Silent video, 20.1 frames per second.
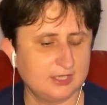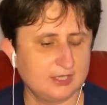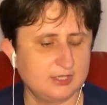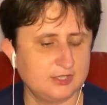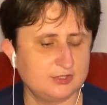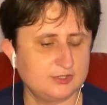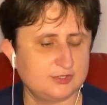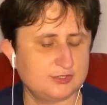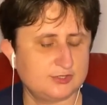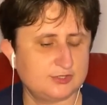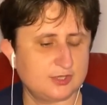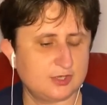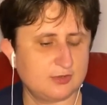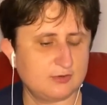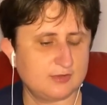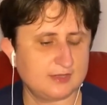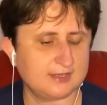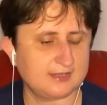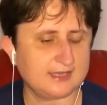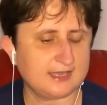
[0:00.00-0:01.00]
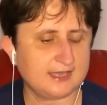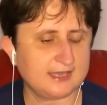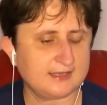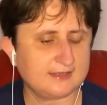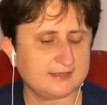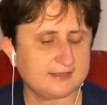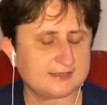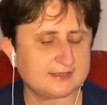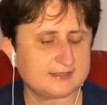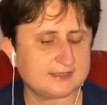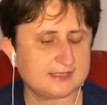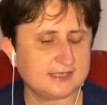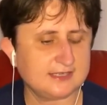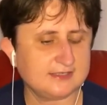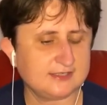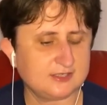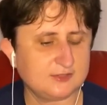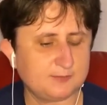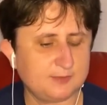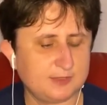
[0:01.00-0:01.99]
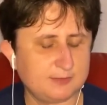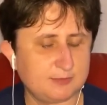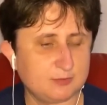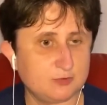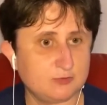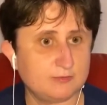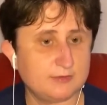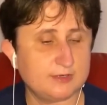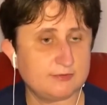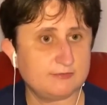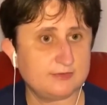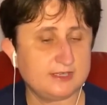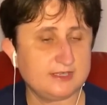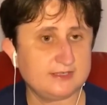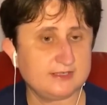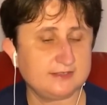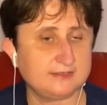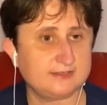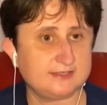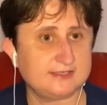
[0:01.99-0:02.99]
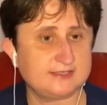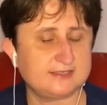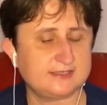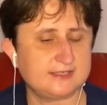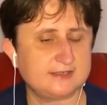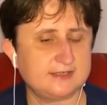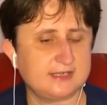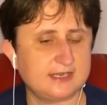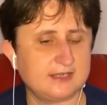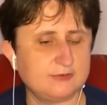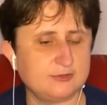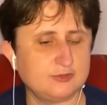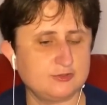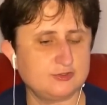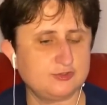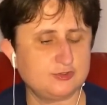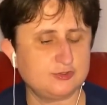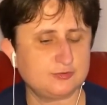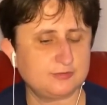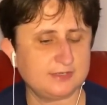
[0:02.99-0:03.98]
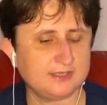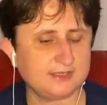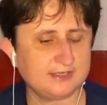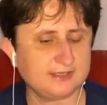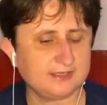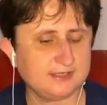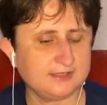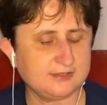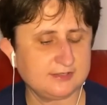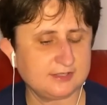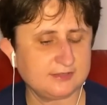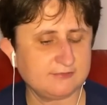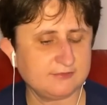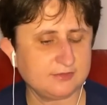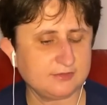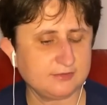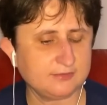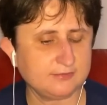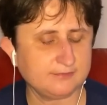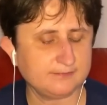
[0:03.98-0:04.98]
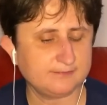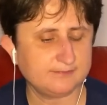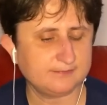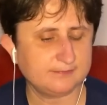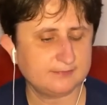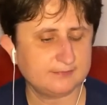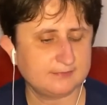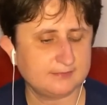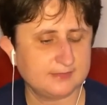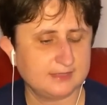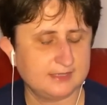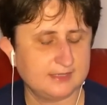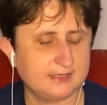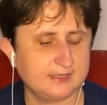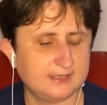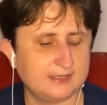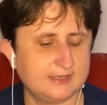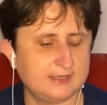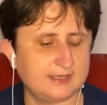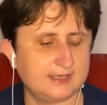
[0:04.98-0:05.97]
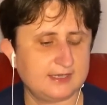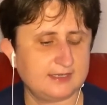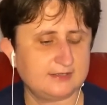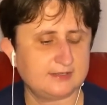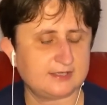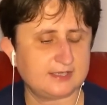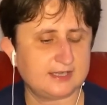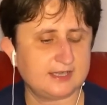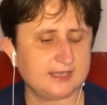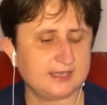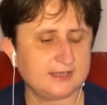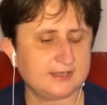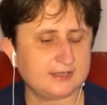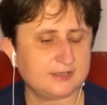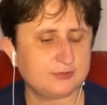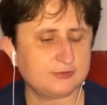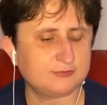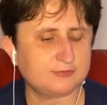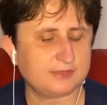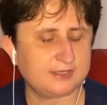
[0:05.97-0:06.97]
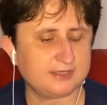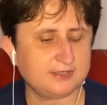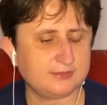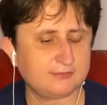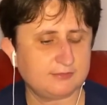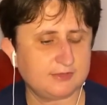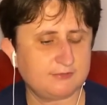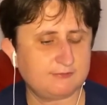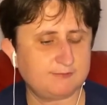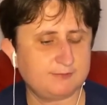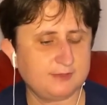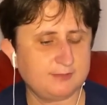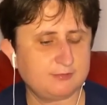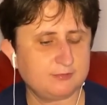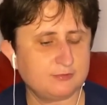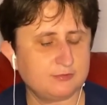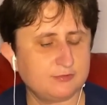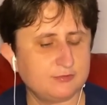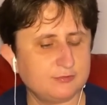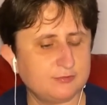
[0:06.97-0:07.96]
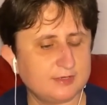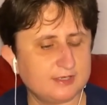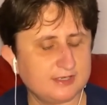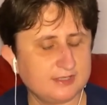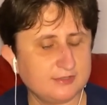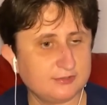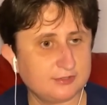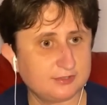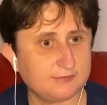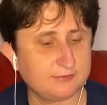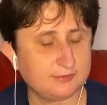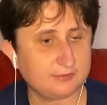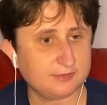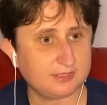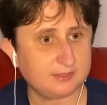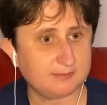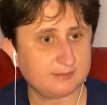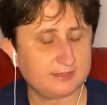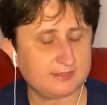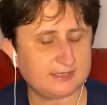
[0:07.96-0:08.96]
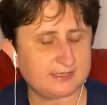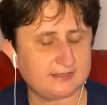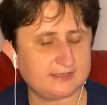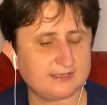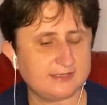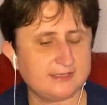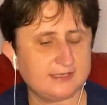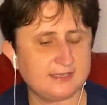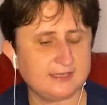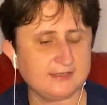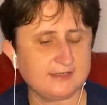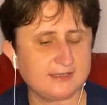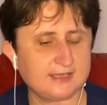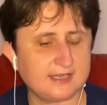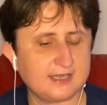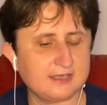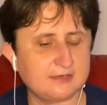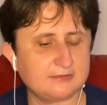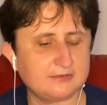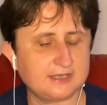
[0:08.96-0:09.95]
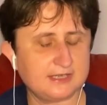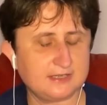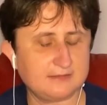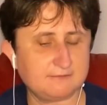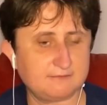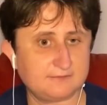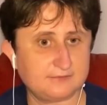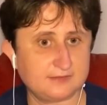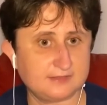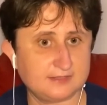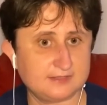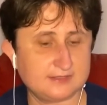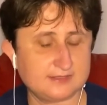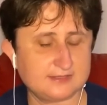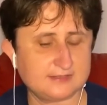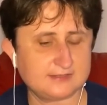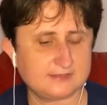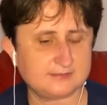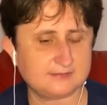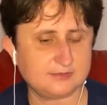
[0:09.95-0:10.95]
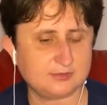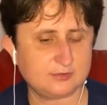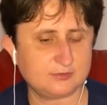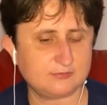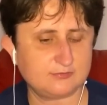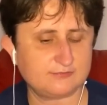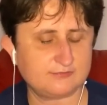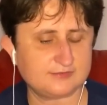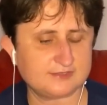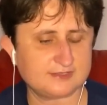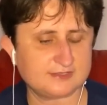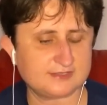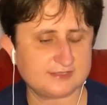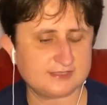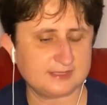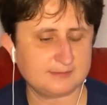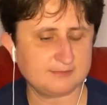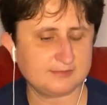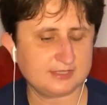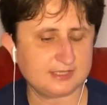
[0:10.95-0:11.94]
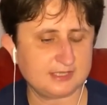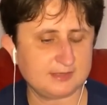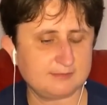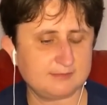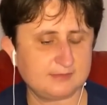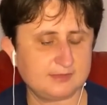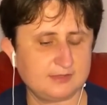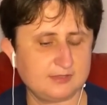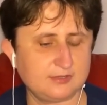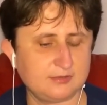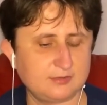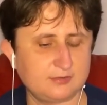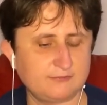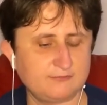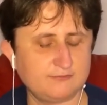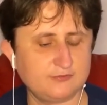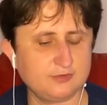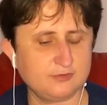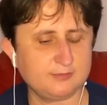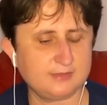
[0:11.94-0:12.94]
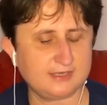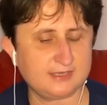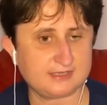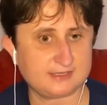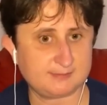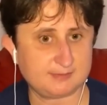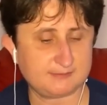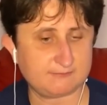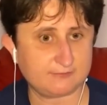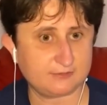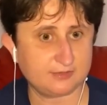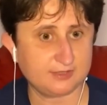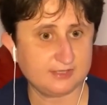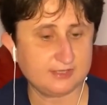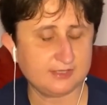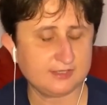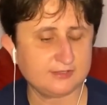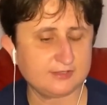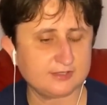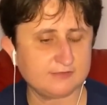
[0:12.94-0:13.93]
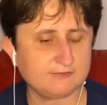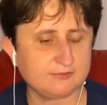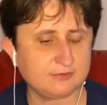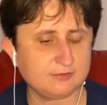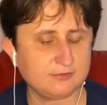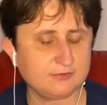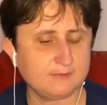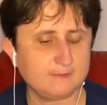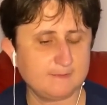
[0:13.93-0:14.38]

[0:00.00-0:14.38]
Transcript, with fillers: So, again, sighted people were reading this scenario during an interview, and I agreed with people who were interviewing me that again, I arrive, you know, sometime, you know, few minutes before an interview.